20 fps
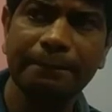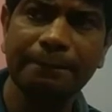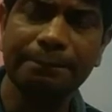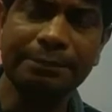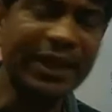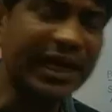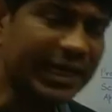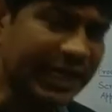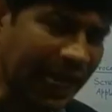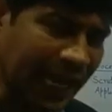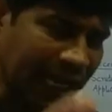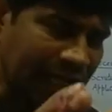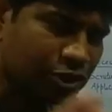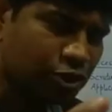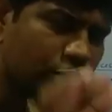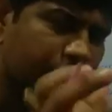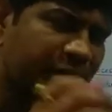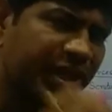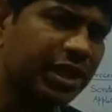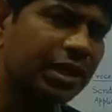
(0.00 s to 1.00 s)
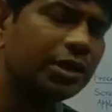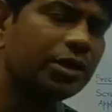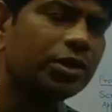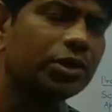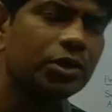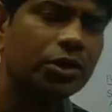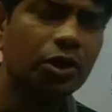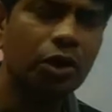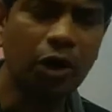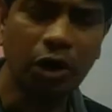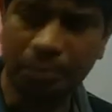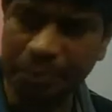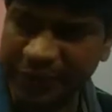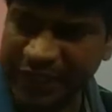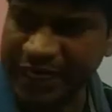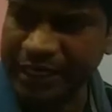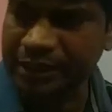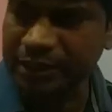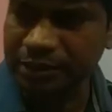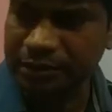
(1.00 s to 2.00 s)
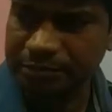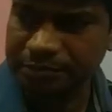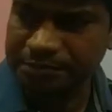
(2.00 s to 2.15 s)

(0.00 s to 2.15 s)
that has to be obtained,